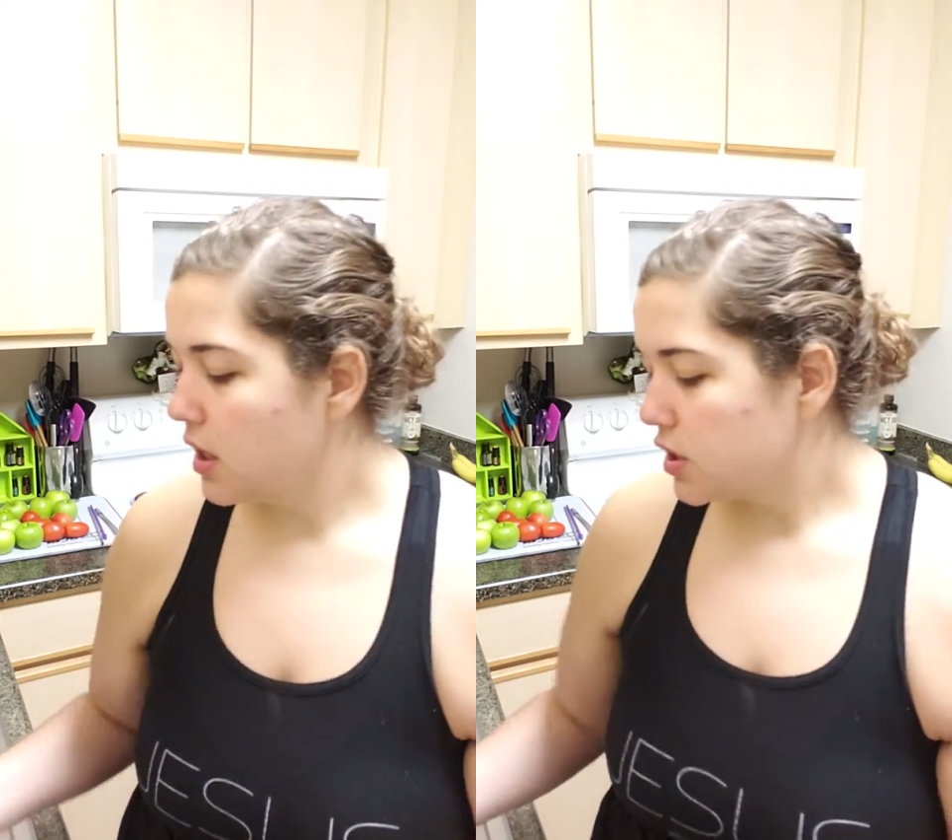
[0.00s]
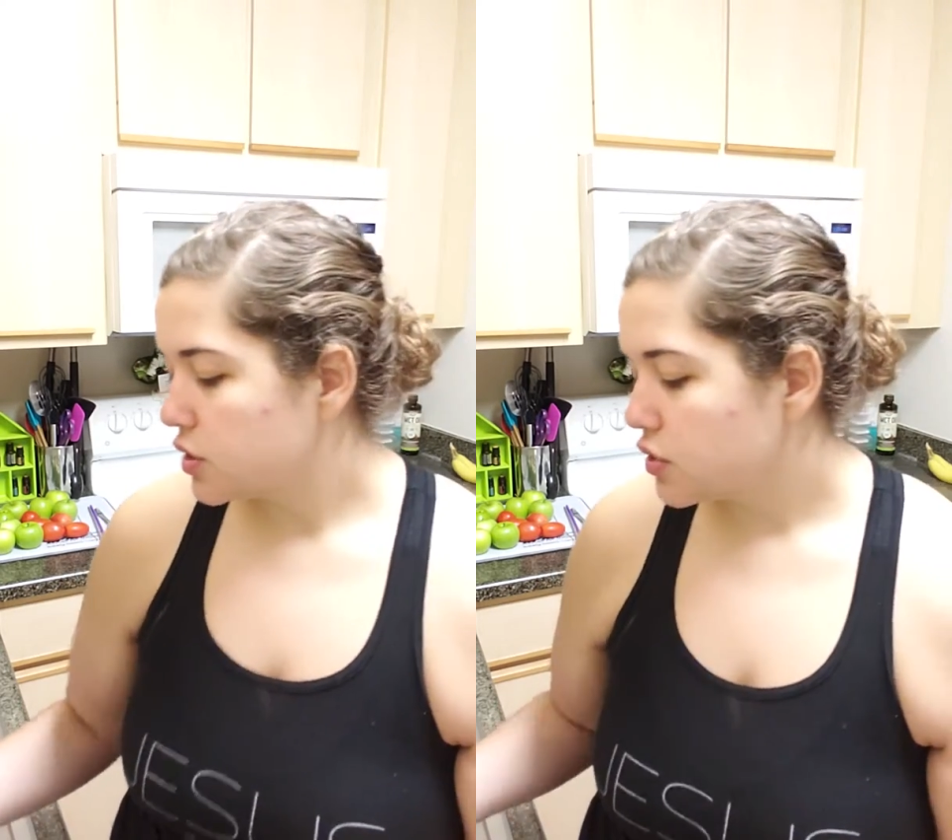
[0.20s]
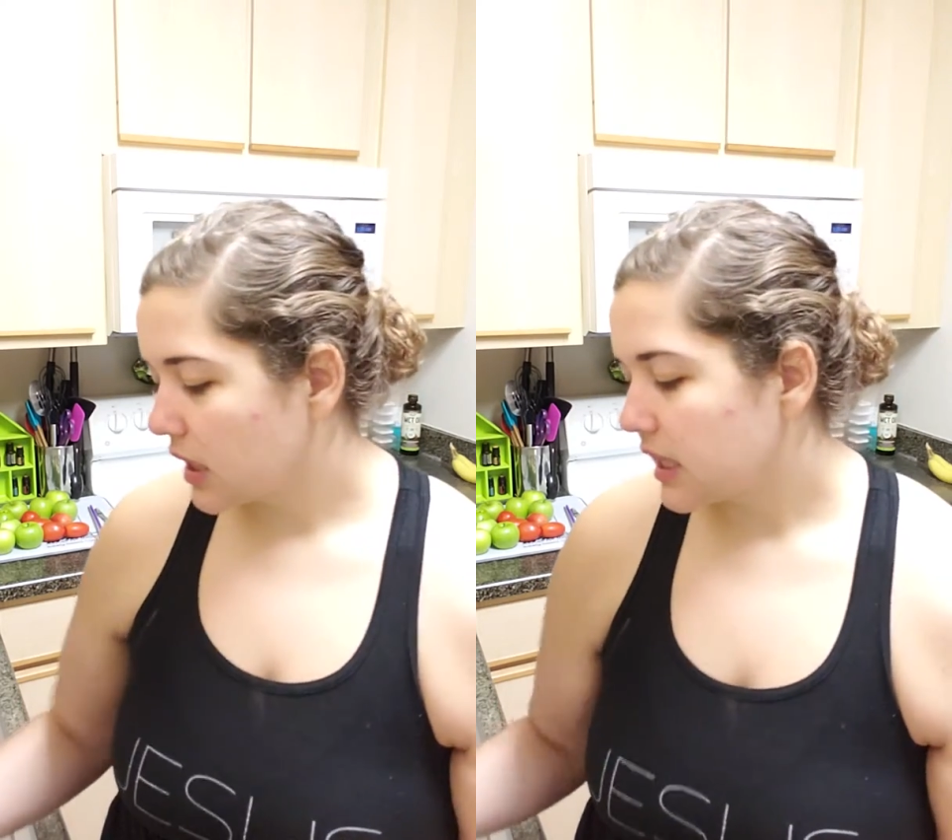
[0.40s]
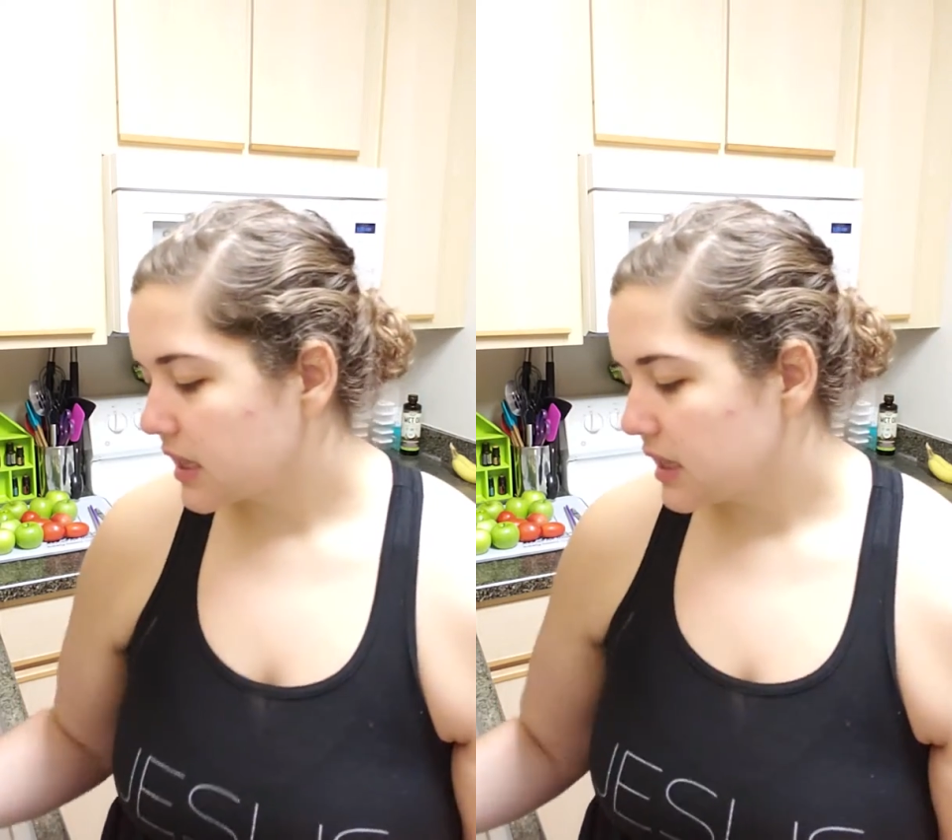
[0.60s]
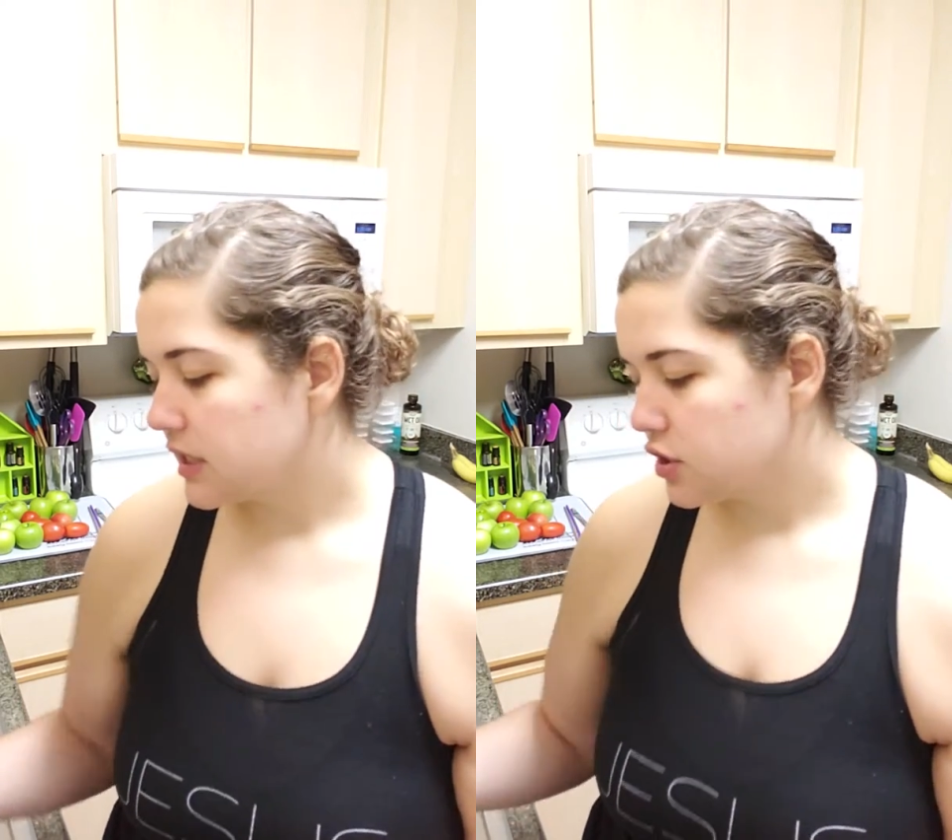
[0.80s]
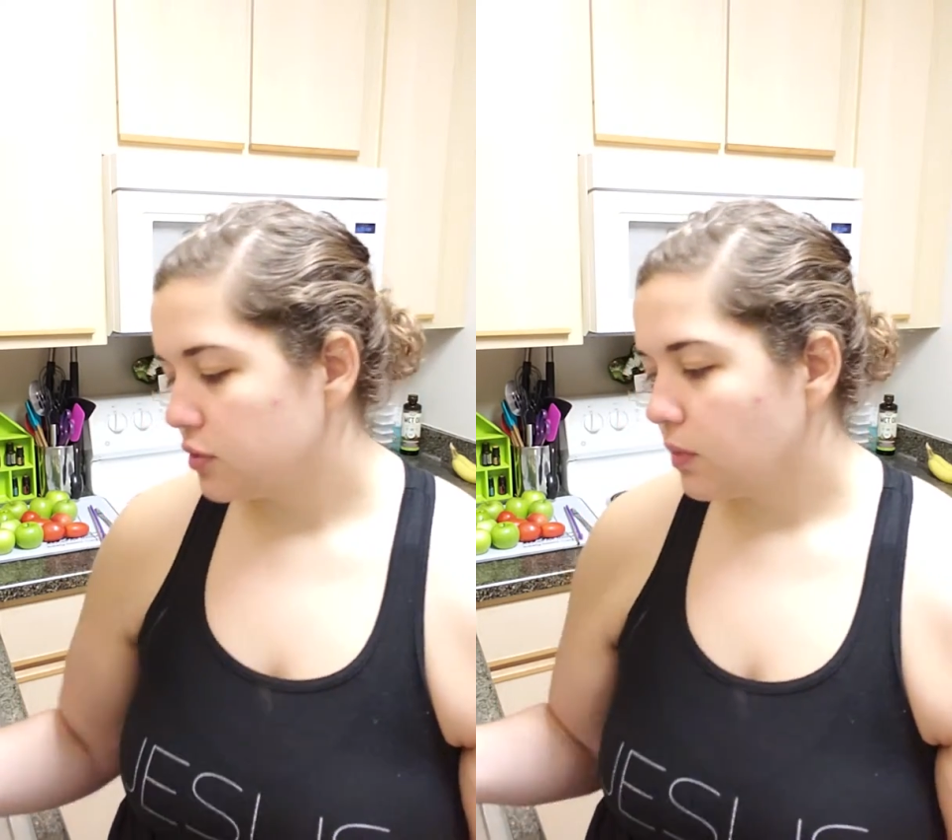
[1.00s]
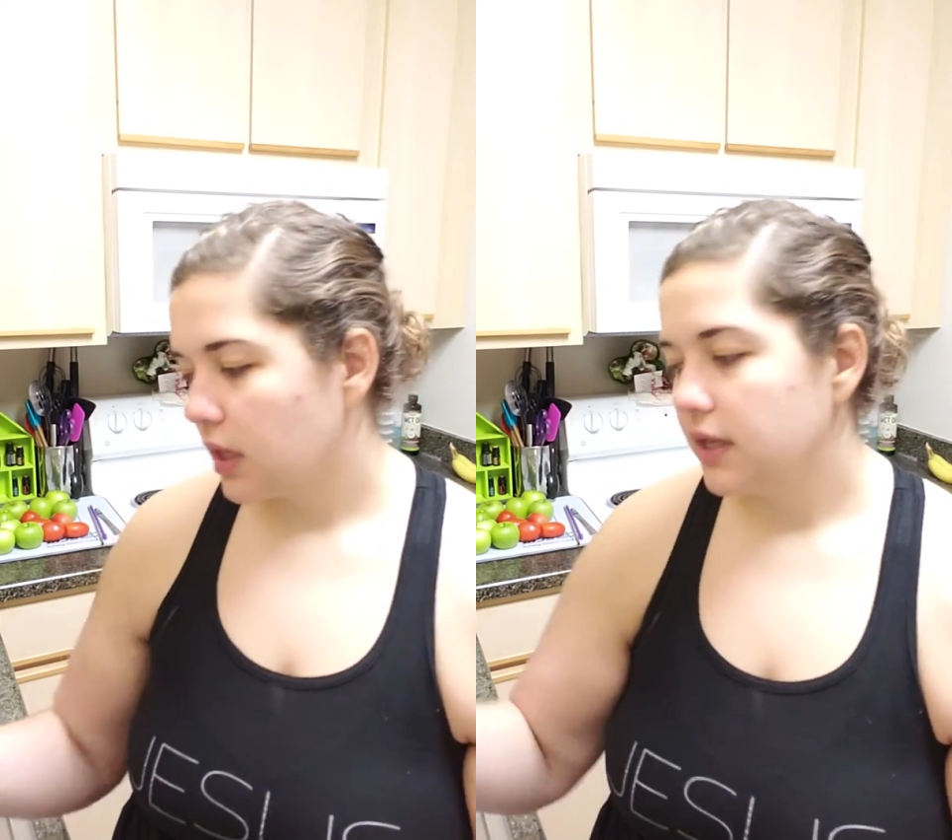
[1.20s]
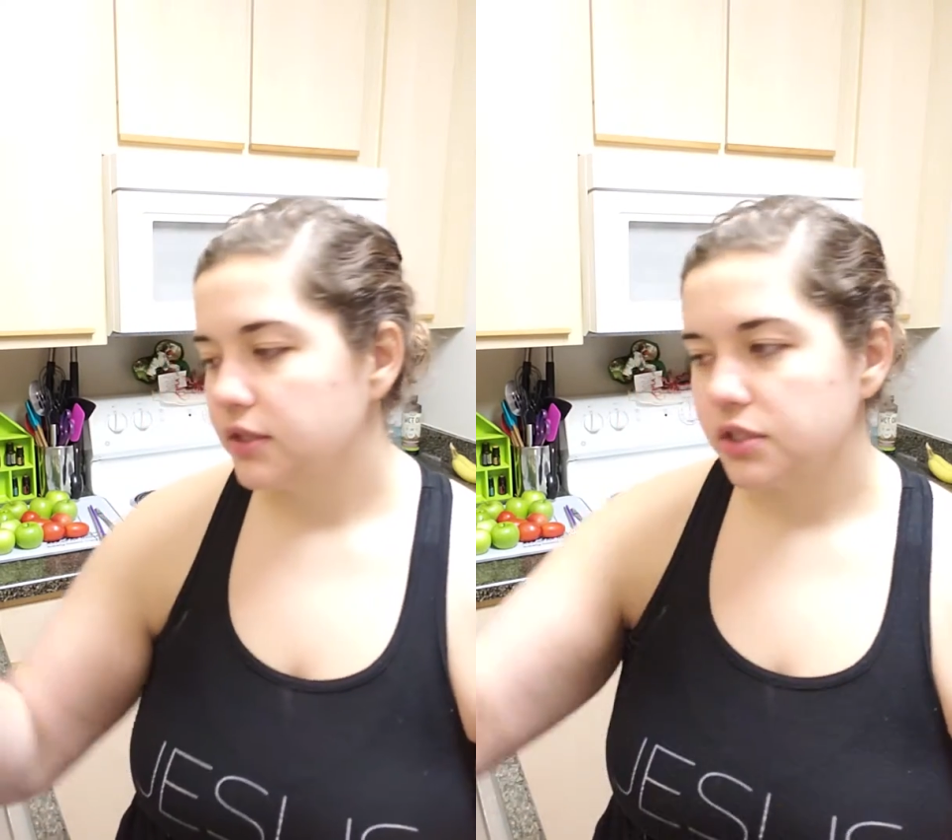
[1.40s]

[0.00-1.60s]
strength that you want.